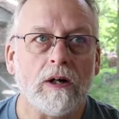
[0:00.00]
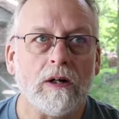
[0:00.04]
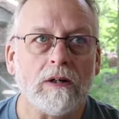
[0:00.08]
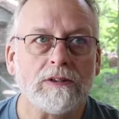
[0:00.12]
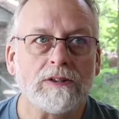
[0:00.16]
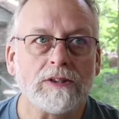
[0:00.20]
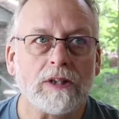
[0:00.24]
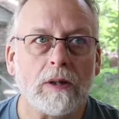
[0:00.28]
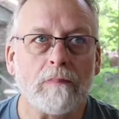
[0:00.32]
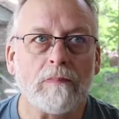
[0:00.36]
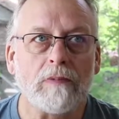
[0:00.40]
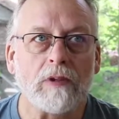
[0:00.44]

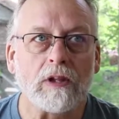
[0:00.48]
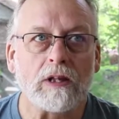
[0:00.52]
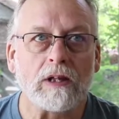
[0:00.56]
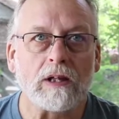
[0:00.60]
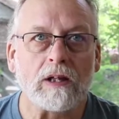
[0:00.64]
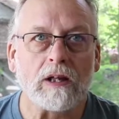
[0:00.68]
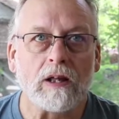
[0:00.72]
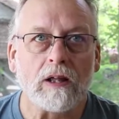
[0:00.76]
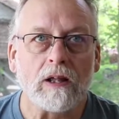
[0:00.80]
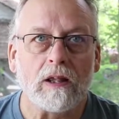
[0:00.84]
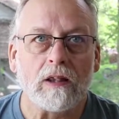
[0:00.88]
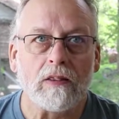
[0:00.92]

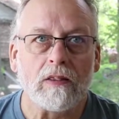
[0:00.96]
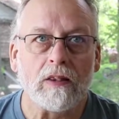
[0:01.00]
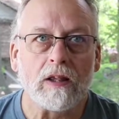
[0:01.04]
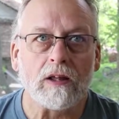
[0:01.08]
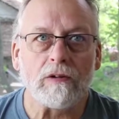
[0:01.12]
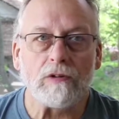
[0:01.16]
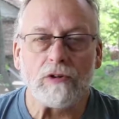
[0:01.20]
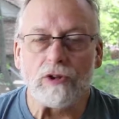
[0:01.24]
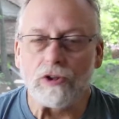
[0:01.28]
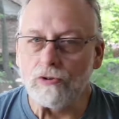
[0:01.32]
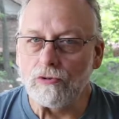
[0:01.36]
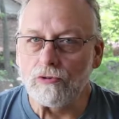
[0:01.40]
something
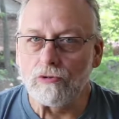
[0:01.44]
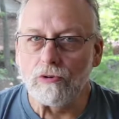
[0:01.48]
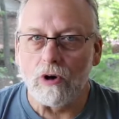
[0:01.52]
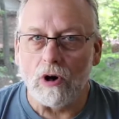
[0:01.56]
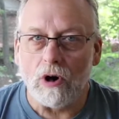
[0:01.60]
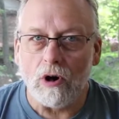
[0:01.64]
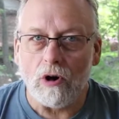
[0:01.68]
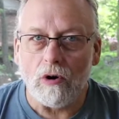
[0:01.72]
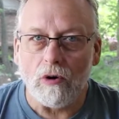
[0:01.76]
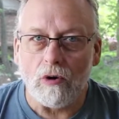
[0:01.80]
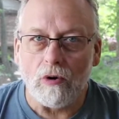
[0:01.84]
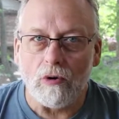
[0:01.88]
that you
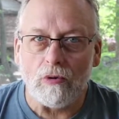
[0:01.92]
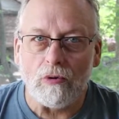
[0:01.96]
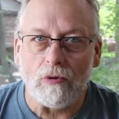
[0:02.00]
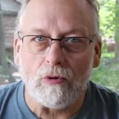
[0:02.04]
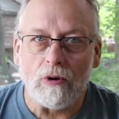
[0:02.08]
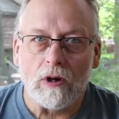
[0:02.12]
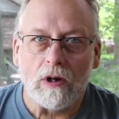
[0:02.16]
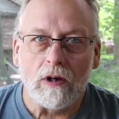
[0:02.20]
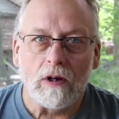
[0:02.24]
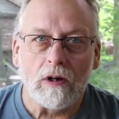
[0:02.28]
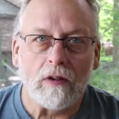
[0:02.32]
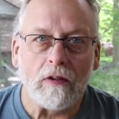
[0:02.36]

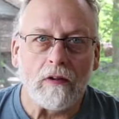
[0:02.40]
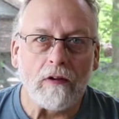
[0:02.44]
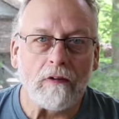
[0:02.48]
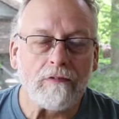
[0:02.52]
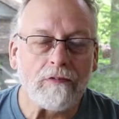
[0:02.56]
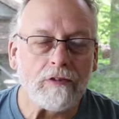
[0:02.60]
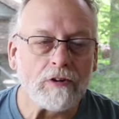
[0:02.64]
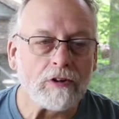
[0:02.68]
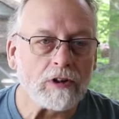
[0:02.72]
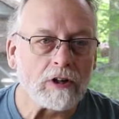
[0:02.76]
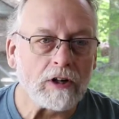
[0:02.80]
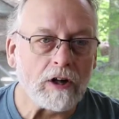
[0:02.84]
grow,
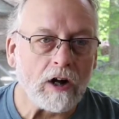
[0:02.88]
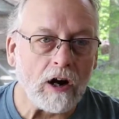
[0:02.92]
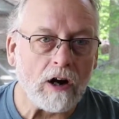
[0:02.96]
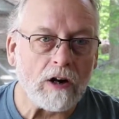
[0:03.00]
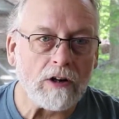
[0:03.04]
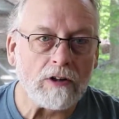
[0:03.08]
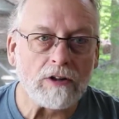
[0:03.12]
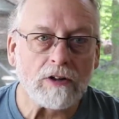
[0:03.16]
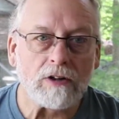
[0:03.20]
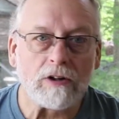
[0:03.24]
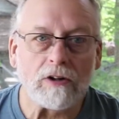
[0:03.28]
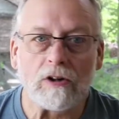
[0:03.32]
if you're a
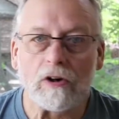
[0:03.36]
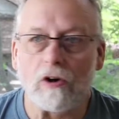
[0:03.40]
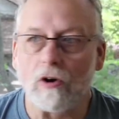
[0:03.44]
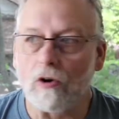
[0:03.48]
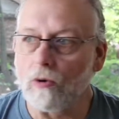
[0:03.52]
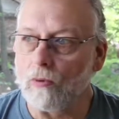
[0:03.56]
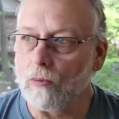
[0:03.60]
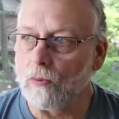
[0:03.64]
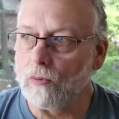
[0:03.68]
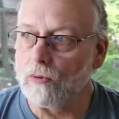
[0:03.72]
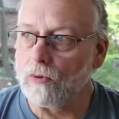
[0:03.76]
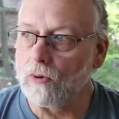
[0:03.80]
gardener
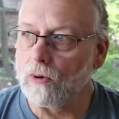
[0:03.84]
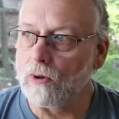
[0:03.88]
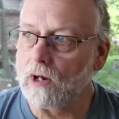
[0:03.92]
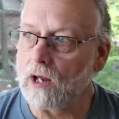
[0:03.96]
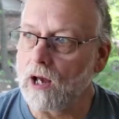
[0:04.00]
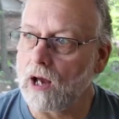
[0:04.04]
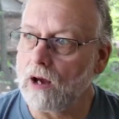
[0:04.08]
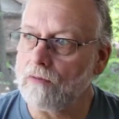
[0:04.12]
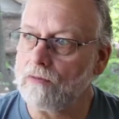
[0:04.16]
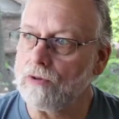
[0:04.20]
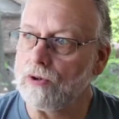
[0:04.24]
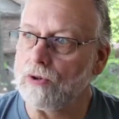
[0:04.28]
or what
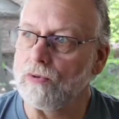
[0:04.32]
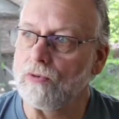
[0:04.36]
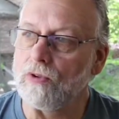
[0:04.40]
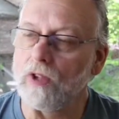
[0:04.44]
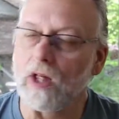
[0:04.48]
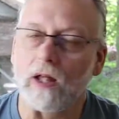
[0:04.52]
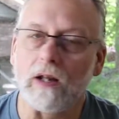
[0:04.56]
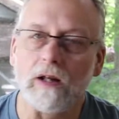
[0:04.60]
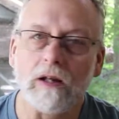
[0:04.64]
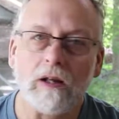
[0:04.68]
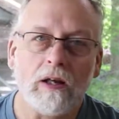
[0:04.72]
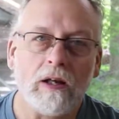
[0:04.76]
have you,
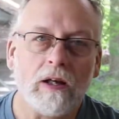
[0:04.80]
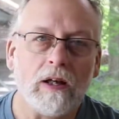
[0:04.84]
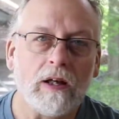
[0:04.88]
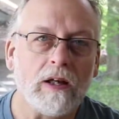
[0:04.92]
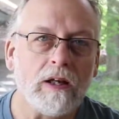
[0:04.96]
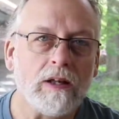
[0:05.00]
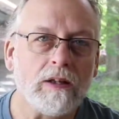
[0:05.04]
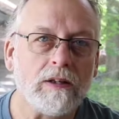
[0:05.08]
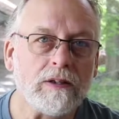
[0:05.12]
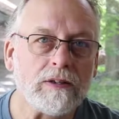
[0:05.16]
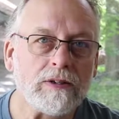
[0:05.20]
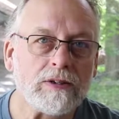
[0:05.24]
that
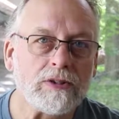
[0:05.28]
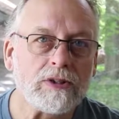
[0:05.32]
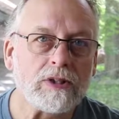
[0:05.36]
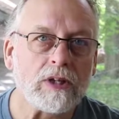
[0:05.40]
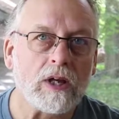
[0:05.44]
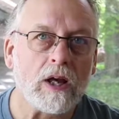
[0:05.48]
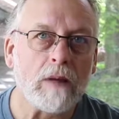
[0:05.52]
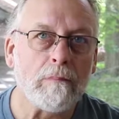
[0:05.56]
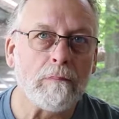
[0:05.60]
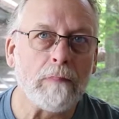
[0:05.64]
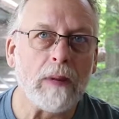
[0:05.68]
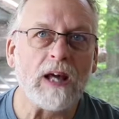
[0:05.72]
is
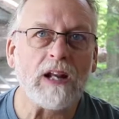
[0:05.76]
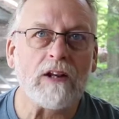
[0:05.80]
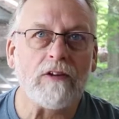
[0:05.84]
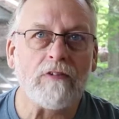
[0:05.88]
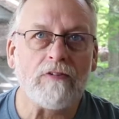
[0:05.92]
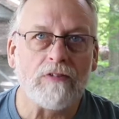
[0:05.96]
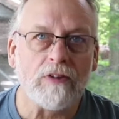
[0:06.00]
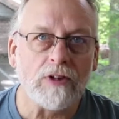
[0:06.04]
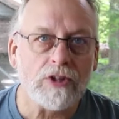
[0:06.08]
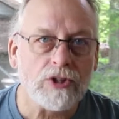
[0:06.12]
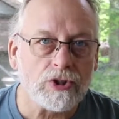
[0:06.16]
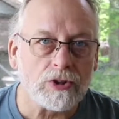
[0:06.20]

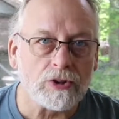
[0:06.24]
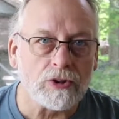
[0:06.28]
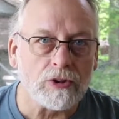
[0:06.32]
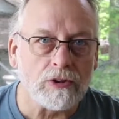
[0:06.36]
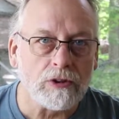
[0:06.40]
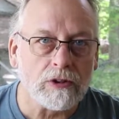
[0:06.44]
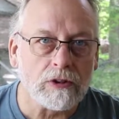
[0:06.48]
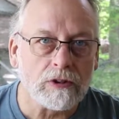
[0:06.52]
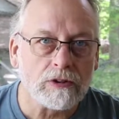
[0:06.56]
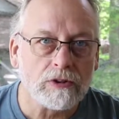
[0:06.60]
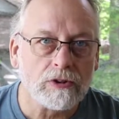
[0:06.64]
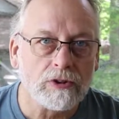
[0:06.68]

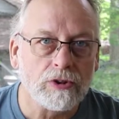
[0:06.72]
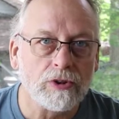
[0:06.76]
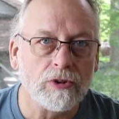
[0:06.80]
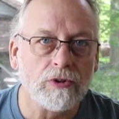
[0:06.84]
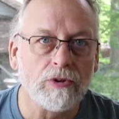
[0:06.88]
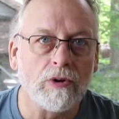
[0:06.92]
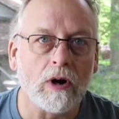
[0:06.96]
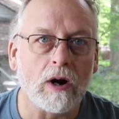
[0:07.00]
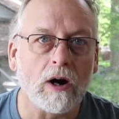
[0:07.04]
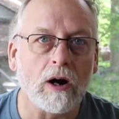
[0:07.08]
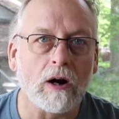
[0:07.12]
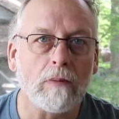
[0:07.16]
beneficial
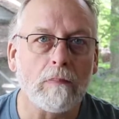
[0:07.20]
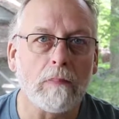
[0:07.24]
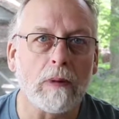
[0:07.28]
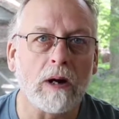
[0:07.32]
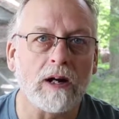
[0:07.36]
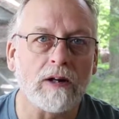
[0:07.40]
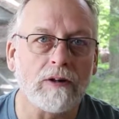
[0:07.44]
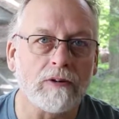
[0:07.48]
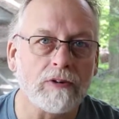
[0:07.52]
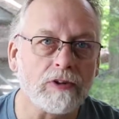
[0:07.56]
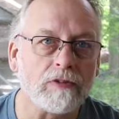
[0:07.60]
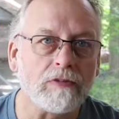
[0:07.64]
to our
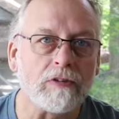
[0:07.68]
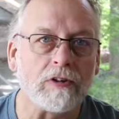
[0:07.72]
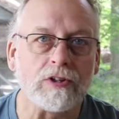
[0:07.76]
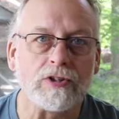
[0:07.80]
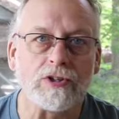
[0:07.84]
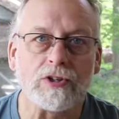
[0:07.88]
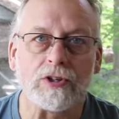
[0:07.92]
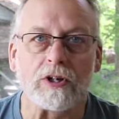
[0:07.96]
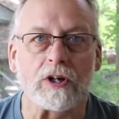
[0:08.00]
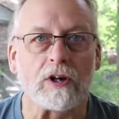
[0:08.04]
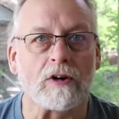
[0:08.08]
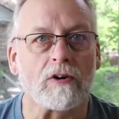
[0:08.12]

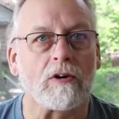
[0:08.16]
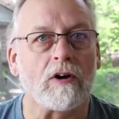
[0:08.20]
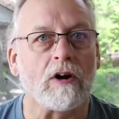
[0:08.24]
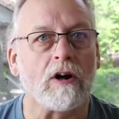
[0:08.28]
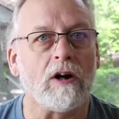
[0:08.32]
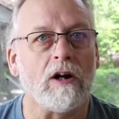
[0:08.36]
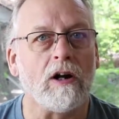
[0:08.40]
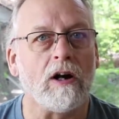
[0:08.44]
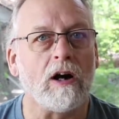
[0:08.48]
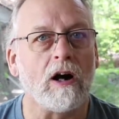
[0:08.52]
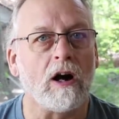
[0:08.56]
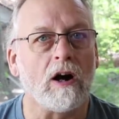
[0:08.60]
biodiversity or
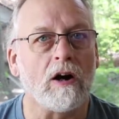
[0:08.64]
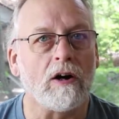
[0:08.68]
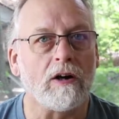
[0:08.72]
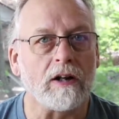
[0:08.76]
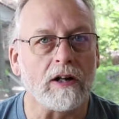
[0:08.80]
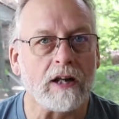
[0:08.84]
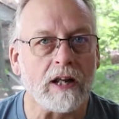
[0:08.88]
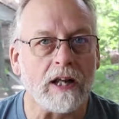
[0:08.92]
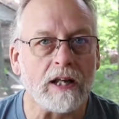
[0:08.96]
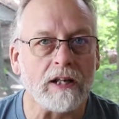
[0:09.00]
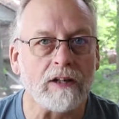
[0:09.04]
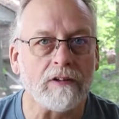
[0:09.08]
our
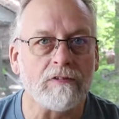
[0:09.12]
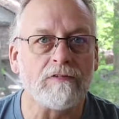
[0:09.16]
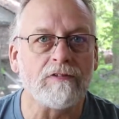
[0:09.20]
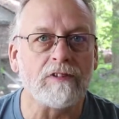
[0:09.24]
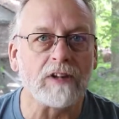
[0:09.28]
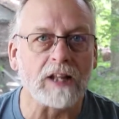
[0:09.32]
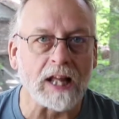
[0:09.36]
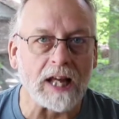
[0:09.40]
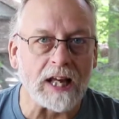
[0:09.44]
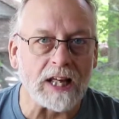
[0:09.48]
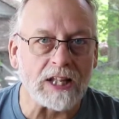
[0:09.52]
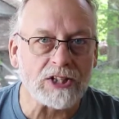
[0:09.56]
native
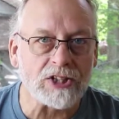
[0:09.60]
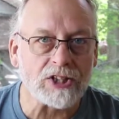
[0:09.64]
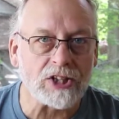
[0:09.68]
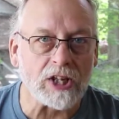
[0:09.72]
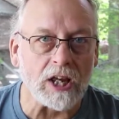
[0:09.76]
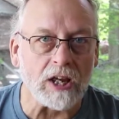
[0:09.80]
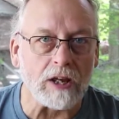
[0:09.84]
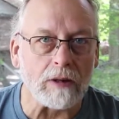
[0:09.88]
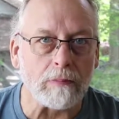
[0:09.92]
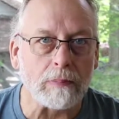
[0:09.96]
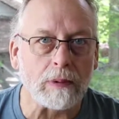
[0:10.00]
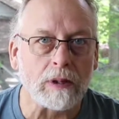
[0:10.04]

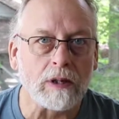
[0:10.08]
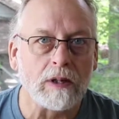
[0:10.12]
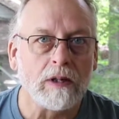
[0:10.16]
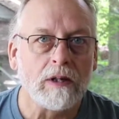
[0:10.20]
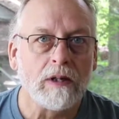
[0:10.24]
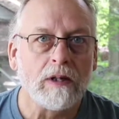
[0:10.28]
landscape.